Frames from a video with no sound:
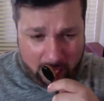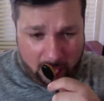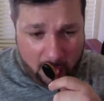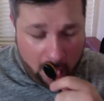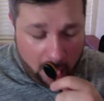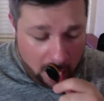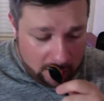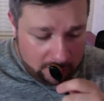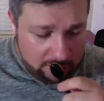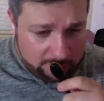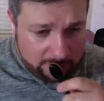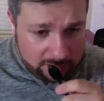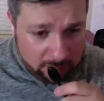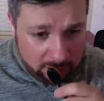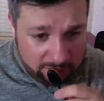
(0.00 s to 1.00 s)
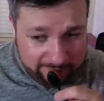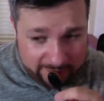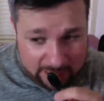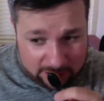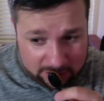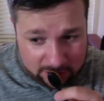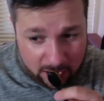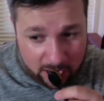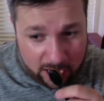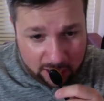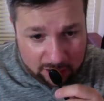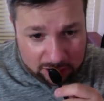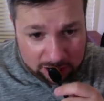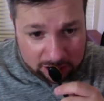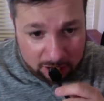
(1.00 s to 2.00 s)
Oh, my God, I
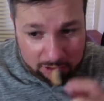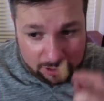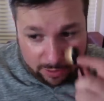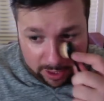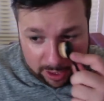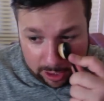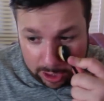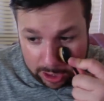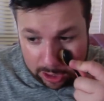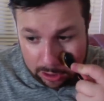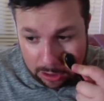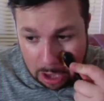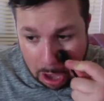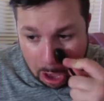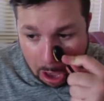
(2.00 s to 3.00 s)
ate so quickly.